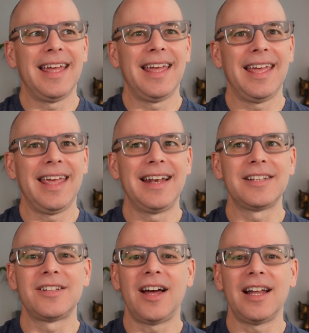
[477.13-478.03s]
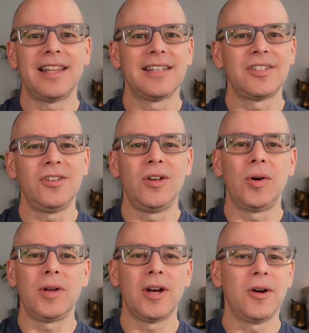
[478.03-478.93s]
it is not this
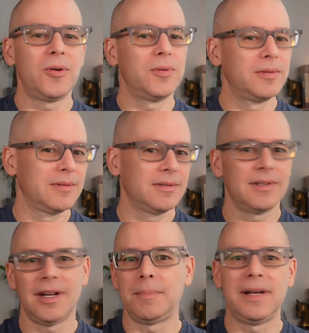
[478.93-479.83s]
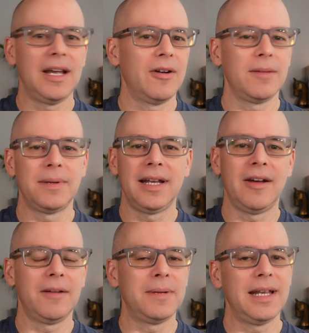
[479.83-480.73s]
yo-yo up and down, up and down,
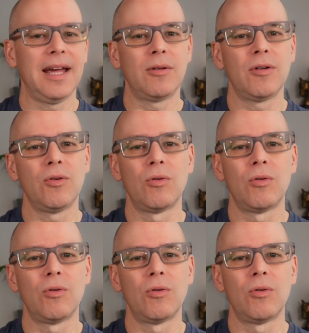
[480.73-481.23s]
up and down, nor